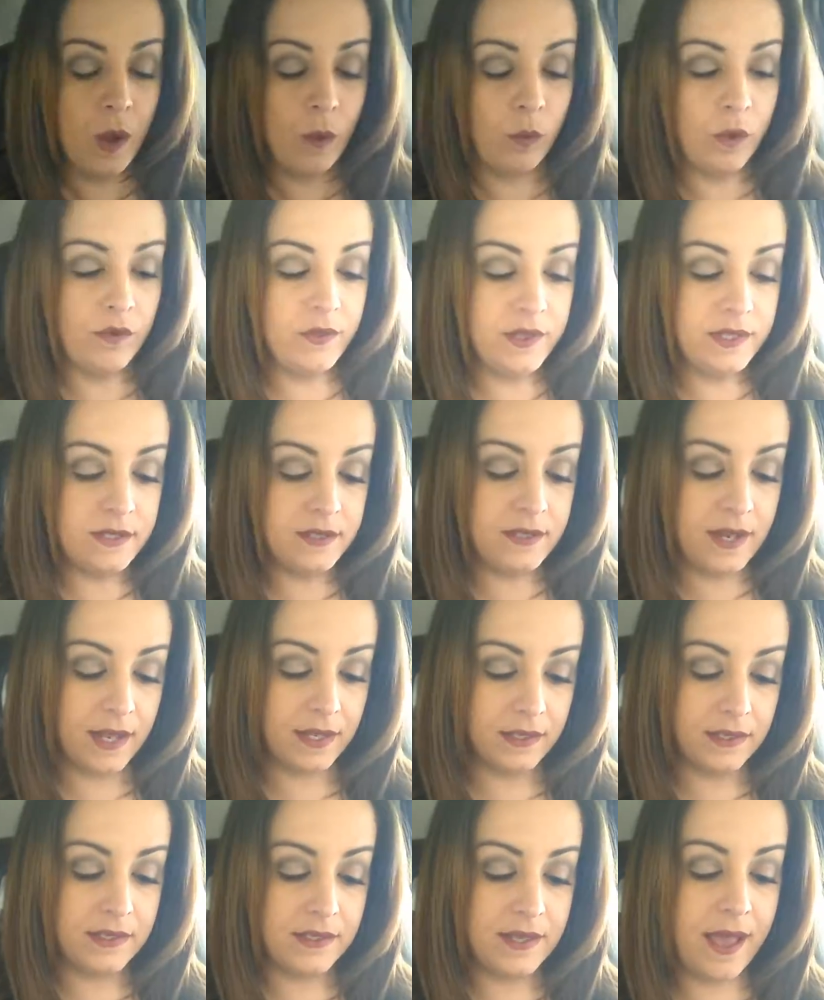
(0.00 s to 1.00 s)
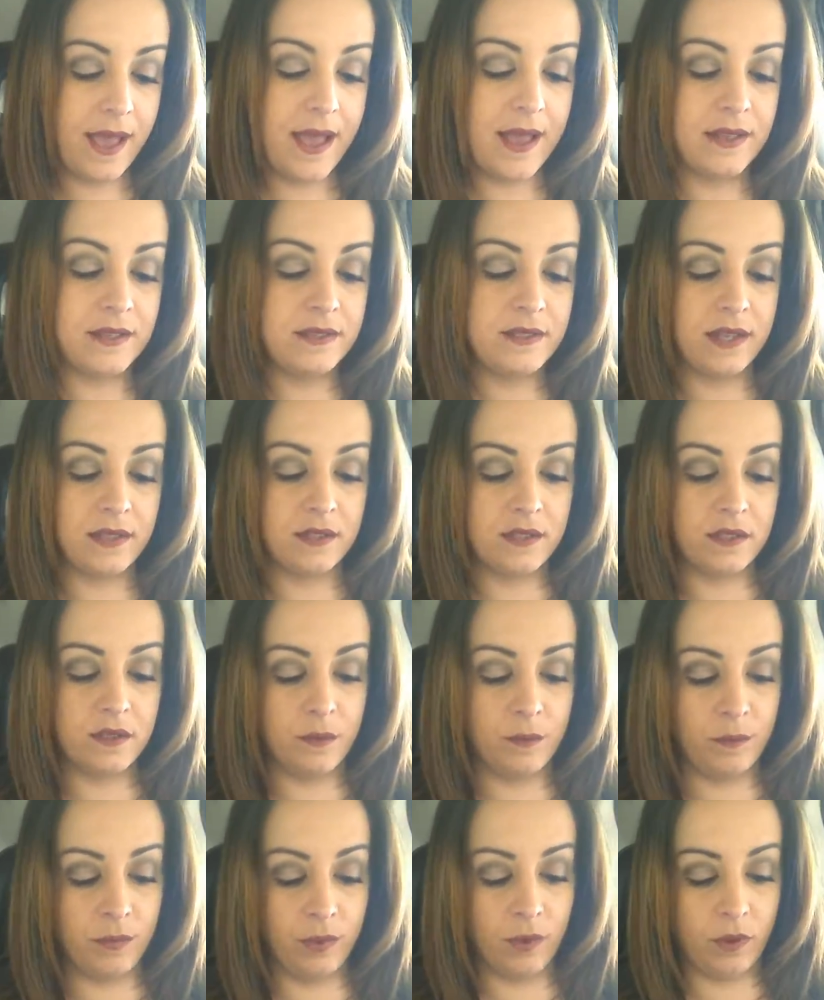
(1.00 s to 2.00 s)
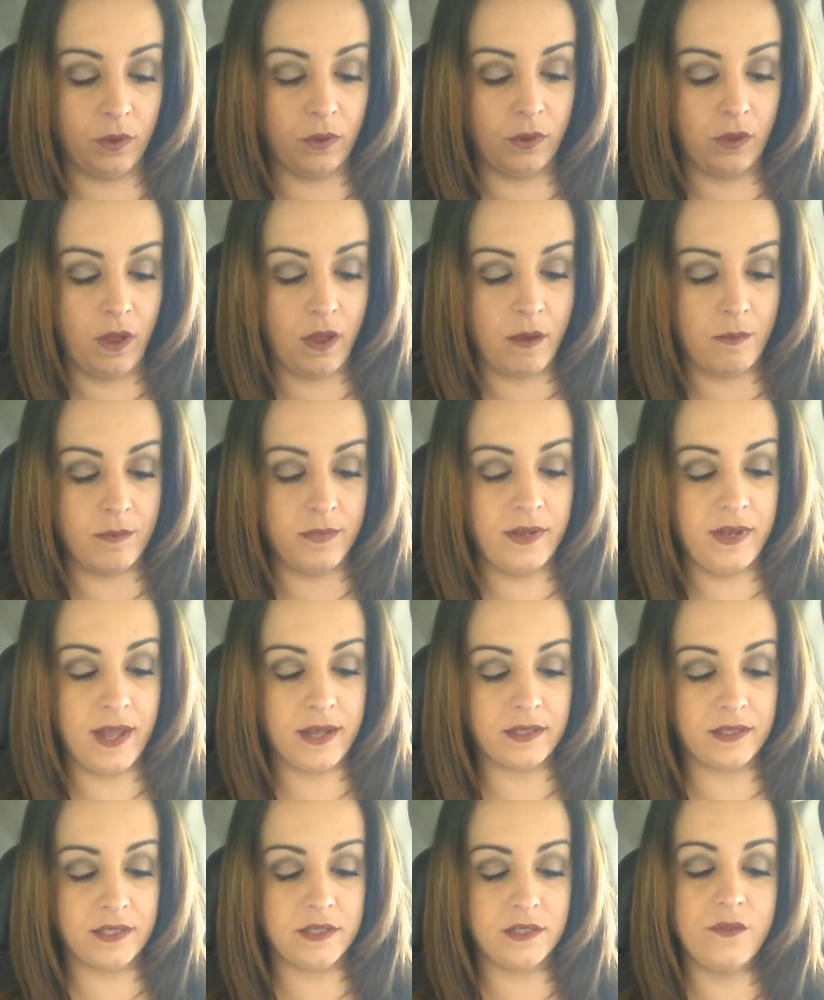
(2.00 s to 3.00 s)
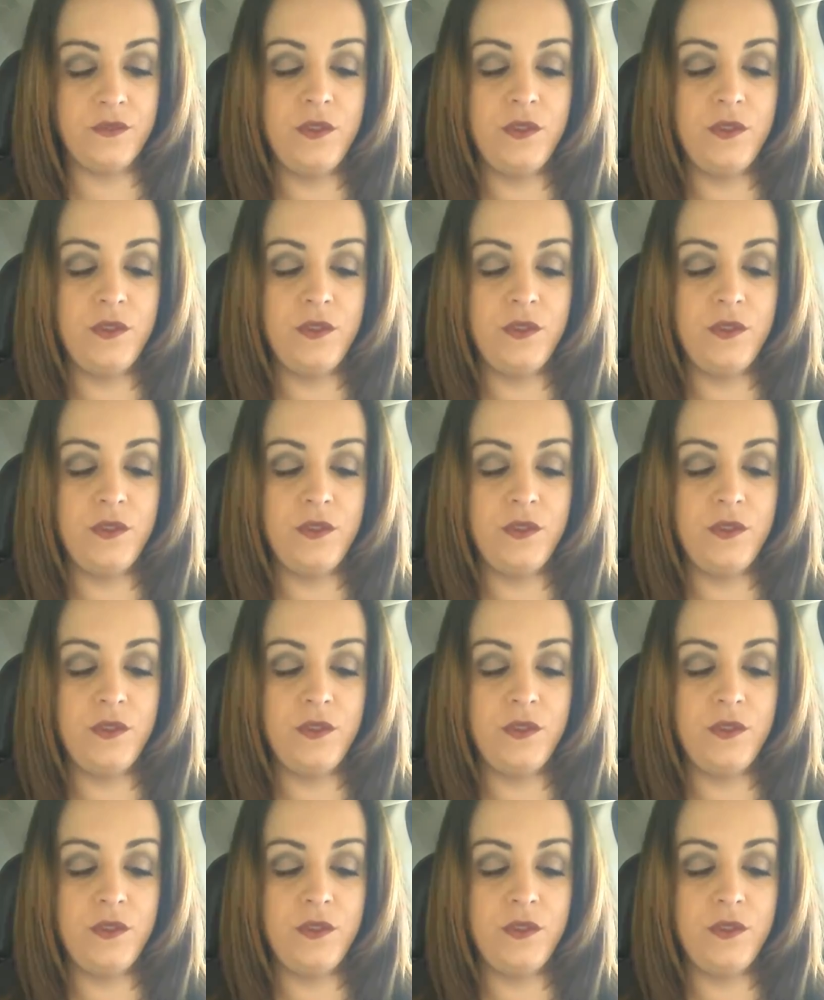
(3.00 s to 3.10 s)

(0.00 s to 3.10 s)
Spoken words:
Well, this necklace has that simple necklace.